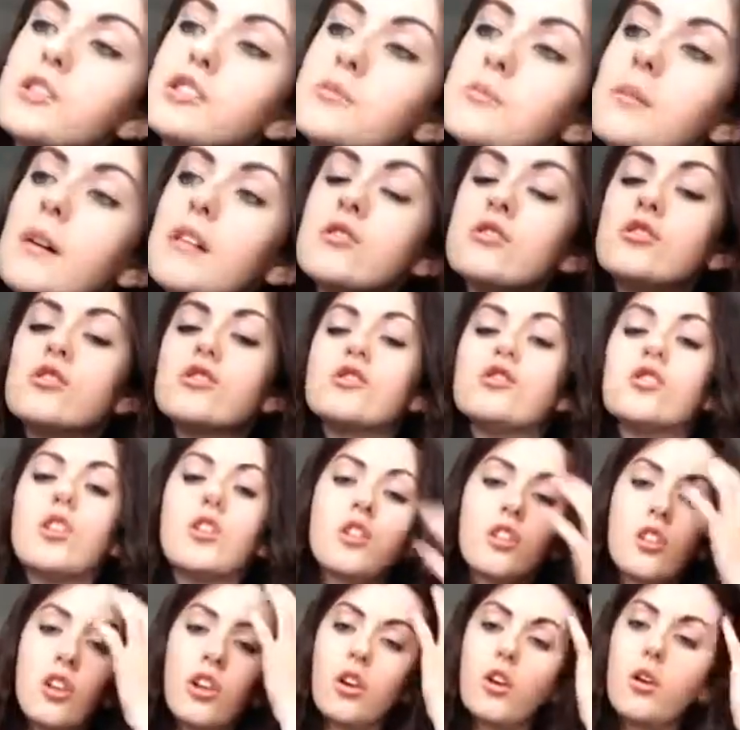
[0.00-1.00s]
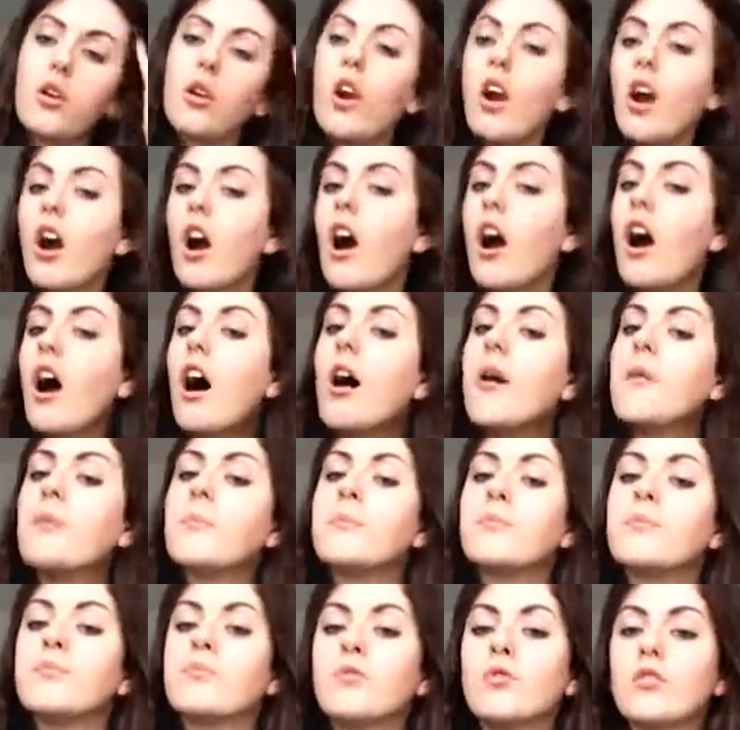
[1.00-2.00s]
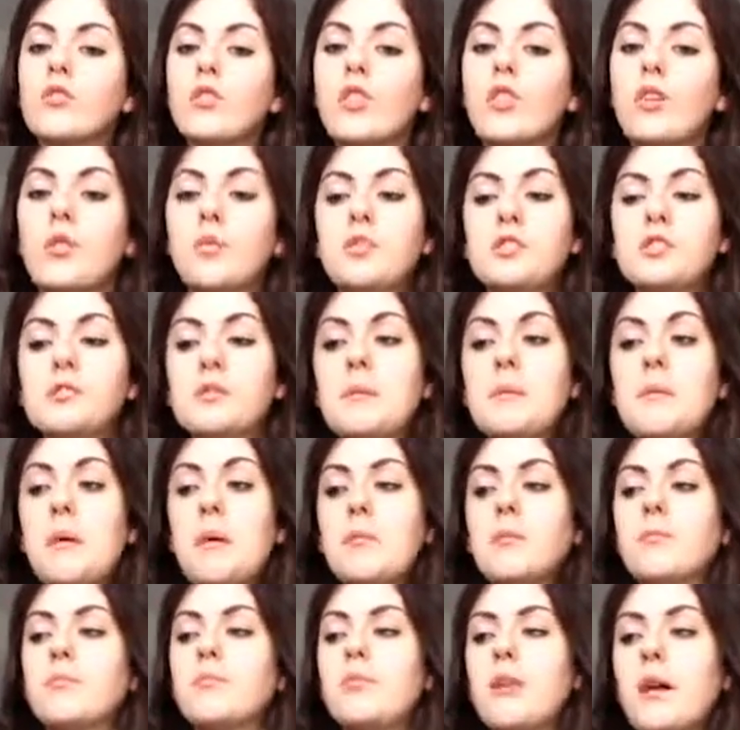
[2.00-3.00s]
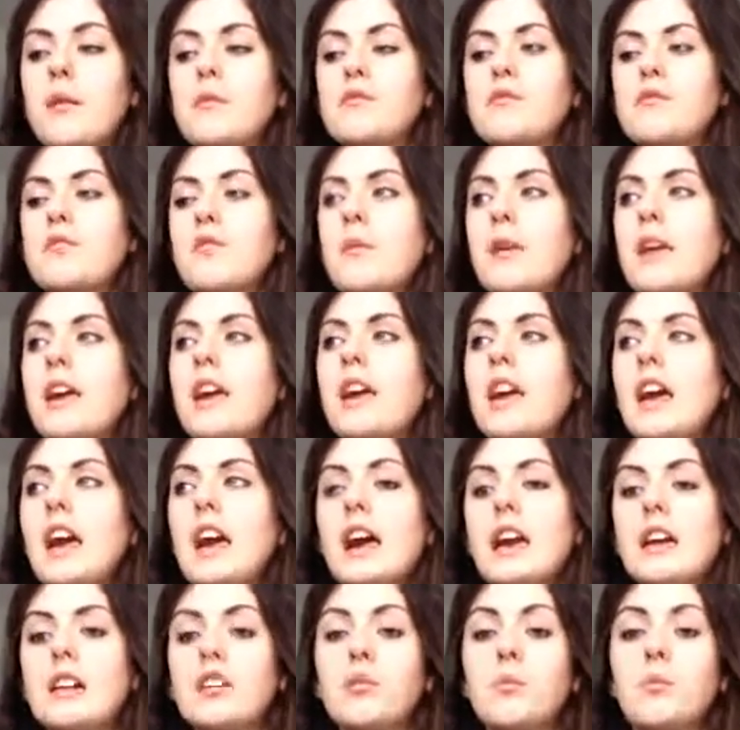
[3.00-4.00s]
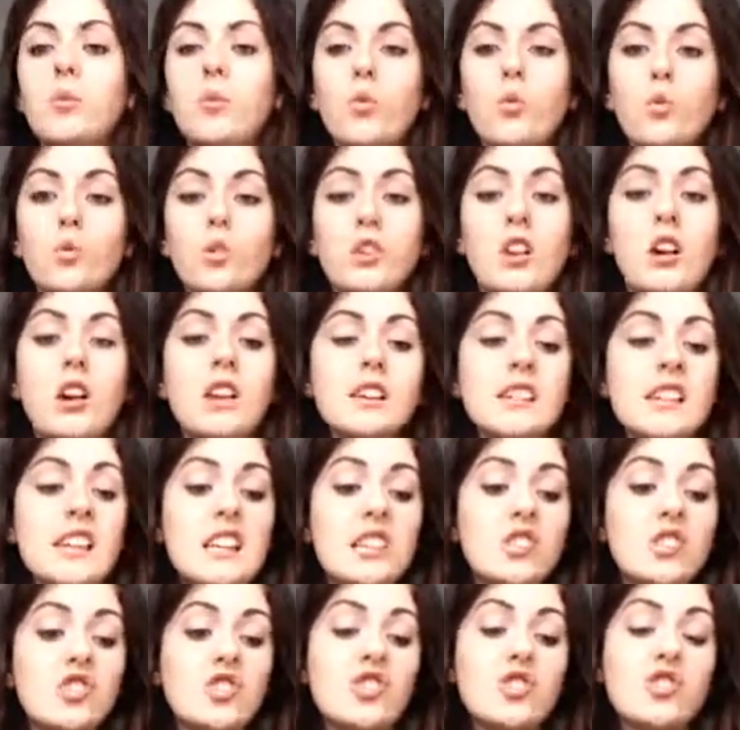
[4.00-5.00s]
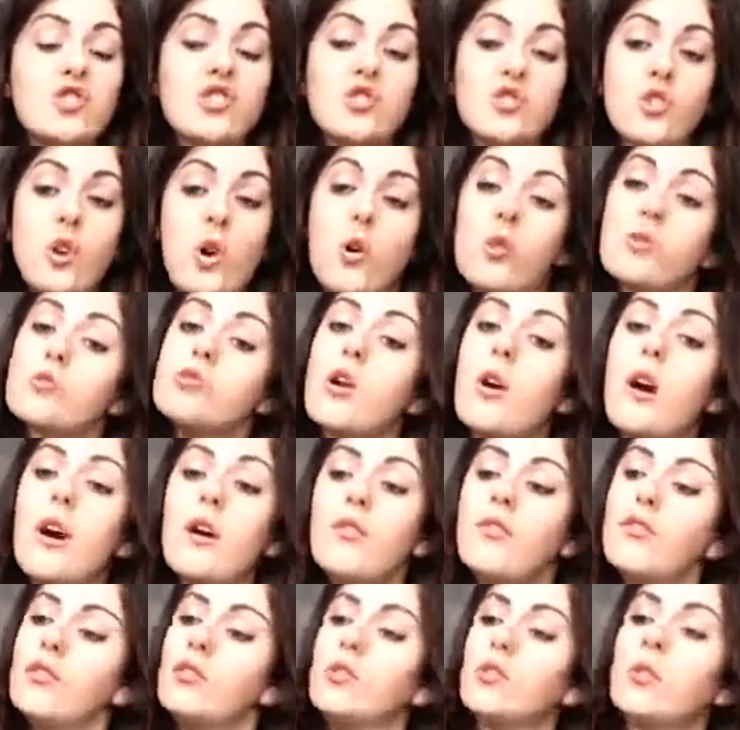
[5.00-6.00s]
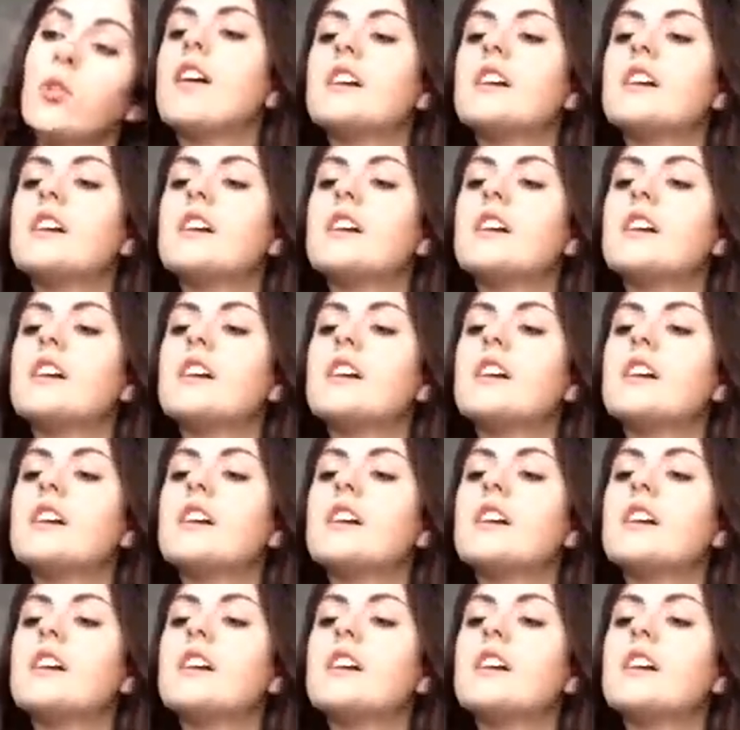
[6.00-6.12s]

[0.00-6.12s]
I'm about to show you which my mum prepped for me and I want organised, and it's so helpful.